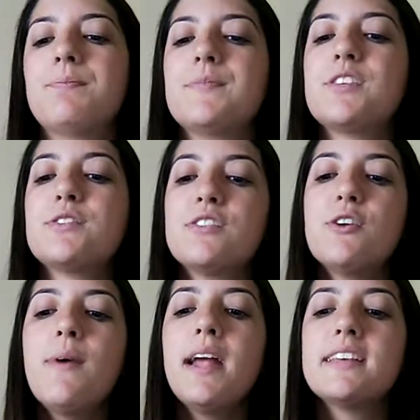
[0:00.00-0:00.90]
So Snow
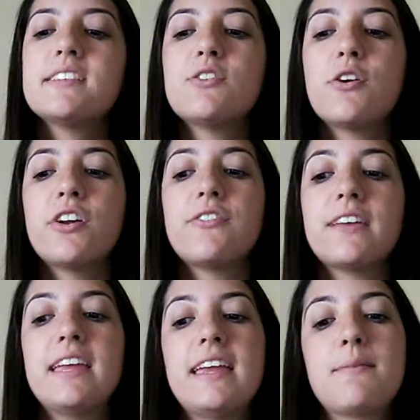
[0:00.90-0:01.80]
White is the daughter of
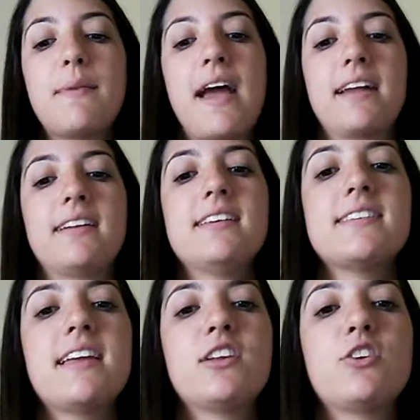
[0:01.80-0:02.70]
King Magnus
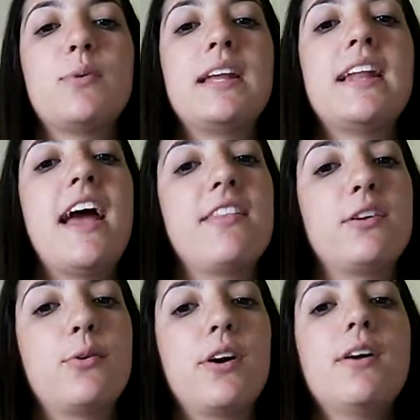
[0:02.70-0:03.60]
and Queen
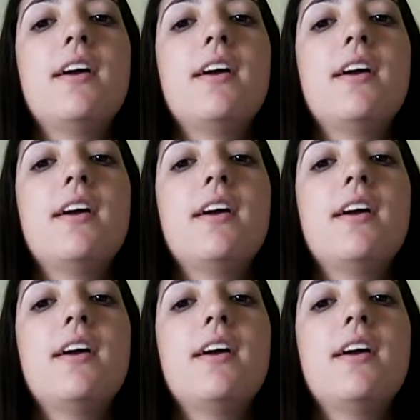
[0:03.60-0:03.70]
Eleanor.